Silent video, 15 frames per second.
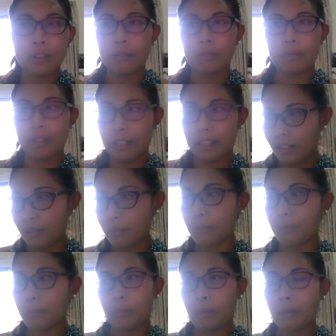So it's
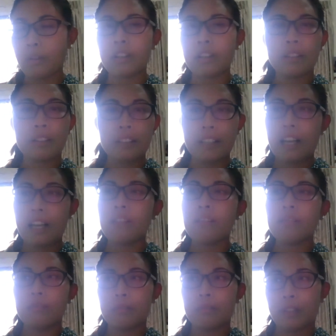more
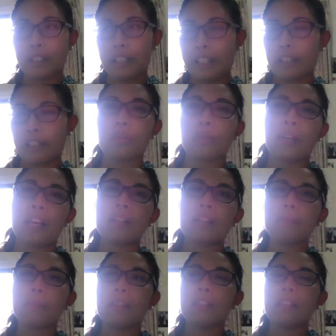now we're here to
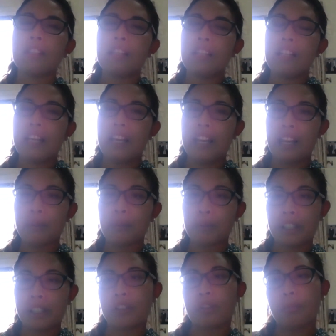help, and
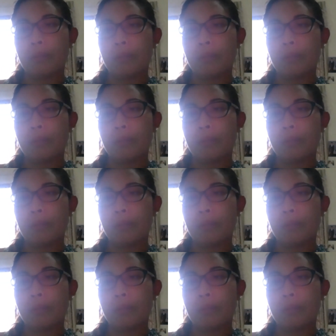we're here to